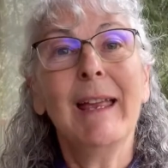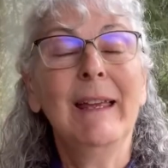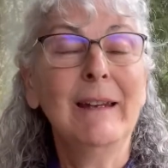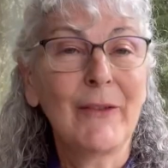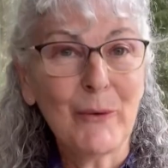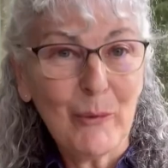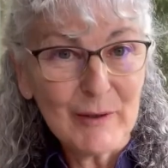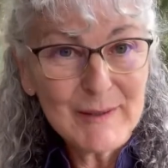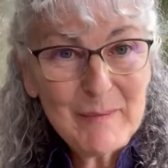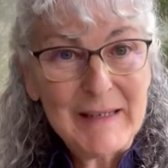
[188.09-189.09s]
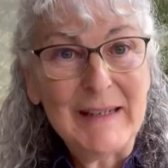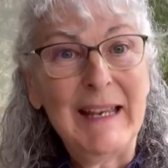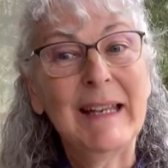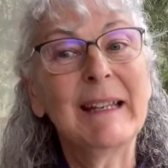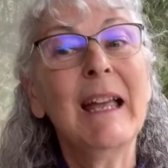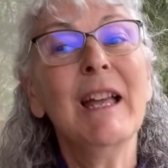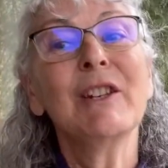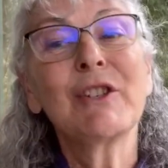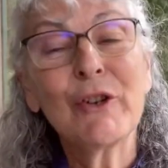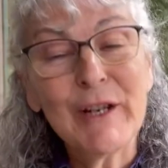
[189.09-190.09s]
In other words, meaning
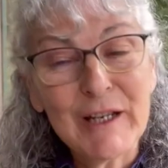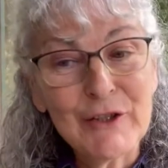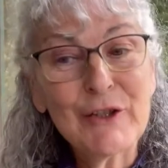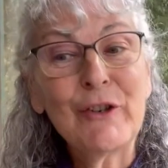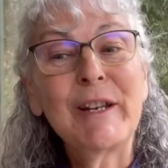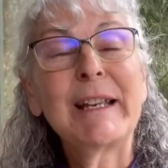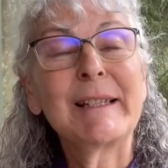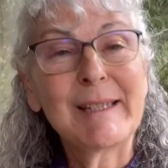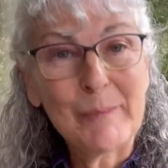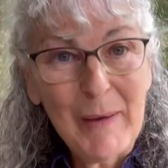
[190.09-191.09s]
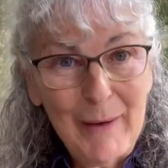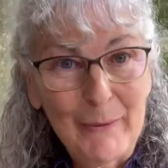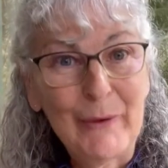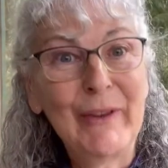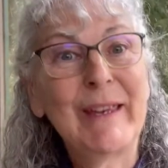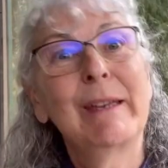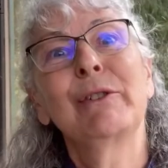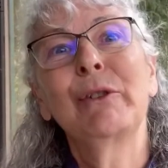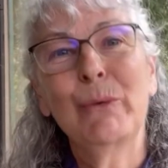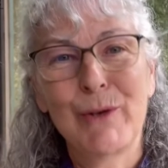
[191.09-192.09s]
turning and spiraling
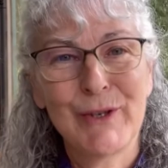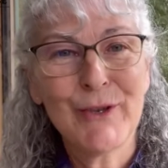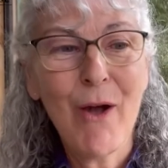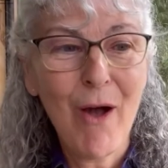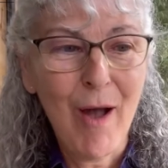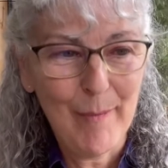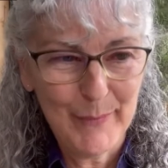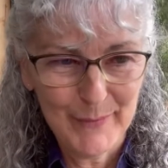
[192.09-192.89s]
into a stop.